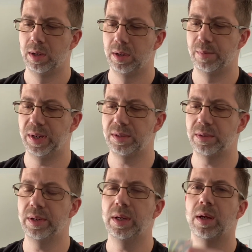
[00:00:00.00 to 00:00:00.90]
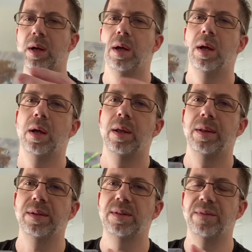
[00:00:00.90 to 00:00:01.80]
Now basically,
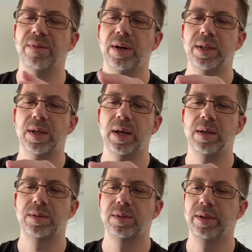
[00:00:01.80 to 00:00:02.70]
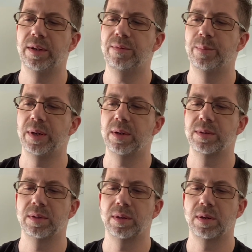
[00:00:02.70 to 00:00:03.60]
this is a very tight sleeve because
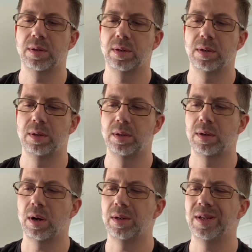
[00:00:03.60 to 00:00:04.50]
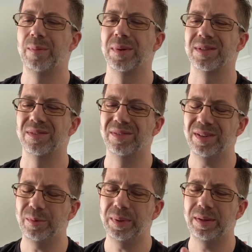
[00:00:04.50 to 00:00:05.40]
the card type is a
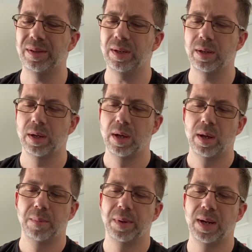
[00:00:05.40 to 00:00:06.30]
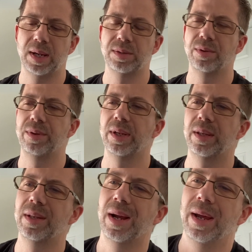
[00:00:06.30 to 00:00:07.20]
little bit thick, but not so thick
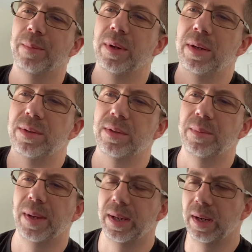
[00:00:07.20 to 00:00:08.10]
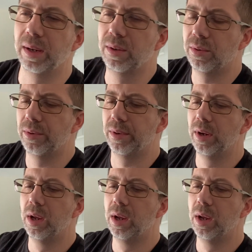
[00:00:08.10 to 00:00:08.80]
that I am going to use a magnetic holder.